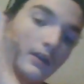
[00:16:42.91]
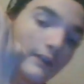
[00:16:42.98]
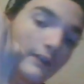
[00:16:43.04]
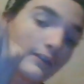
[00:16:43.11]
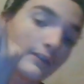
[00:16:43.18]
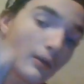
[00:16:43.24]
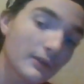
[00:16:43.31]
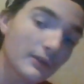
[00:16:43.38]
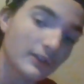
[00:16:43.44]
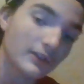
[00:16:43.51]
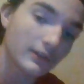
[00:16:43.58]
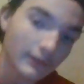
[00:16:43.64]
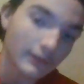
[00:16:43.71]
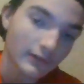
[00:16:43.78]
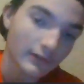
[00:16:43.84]
It's almost
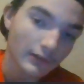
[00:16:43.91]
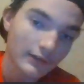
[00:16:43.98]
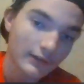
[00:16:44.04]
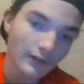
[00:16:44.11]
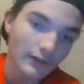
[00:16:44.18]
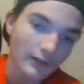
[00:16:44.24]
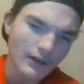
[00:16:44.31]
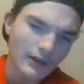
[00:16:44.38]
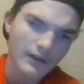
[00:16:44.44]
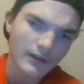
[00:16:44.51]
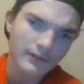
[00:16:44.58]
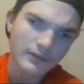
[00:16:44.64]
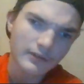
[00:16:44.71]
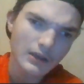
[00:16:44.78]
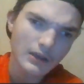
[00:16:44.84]
as a, it's like
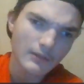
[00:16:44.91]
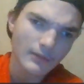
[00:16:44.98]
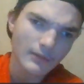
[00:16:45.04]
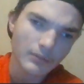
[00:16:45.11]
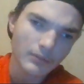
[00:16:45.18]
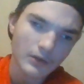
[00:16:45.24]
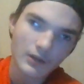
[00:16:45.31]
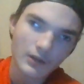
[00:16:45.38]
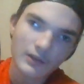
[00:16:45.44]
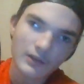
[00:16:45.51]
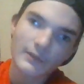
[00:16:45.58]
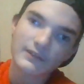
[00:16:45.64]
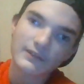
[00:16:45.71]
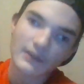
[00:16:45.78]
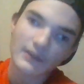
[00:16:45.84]
I think it might be.
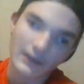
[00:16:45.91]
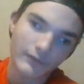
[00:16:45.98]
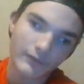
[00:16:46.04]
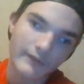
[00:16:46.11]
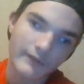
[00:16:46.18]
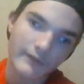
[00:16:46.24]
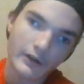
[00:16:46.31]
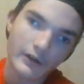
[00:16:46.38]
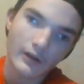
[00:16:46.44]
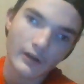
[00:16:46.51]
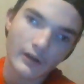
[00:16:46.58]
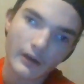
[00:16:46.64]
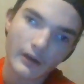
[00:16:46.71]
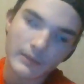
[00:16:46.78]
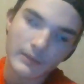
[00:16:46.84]
It's my second
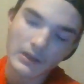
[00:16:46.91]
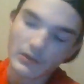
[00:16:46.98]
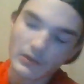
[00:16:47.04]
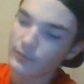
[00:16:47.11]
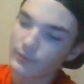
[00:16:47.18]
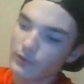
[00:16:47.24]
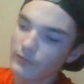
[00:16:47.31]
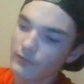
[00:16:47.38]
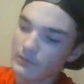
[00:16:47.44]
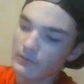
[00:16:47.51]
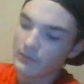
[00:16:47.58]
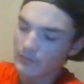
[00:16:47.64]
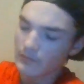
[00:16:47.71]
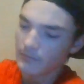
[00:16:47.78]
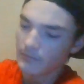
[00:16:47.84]
favorite Beatles
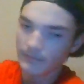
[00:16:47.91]
movie.